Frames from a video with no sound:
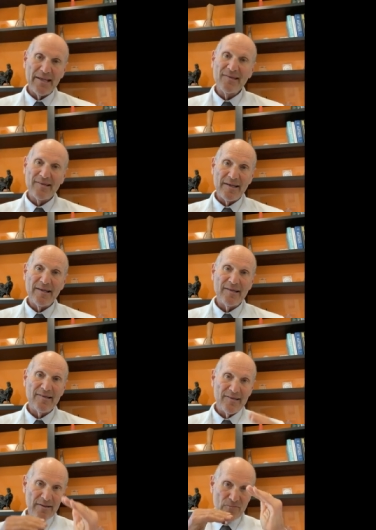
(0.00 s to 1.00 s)
is,
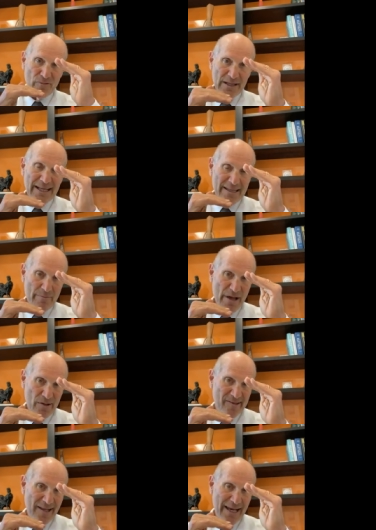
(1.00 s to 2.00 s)
is really in the
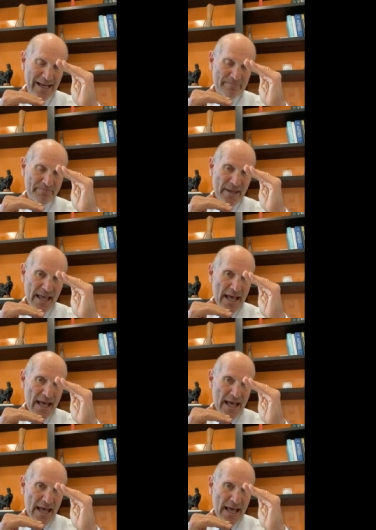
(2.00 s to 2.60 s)
mild setting.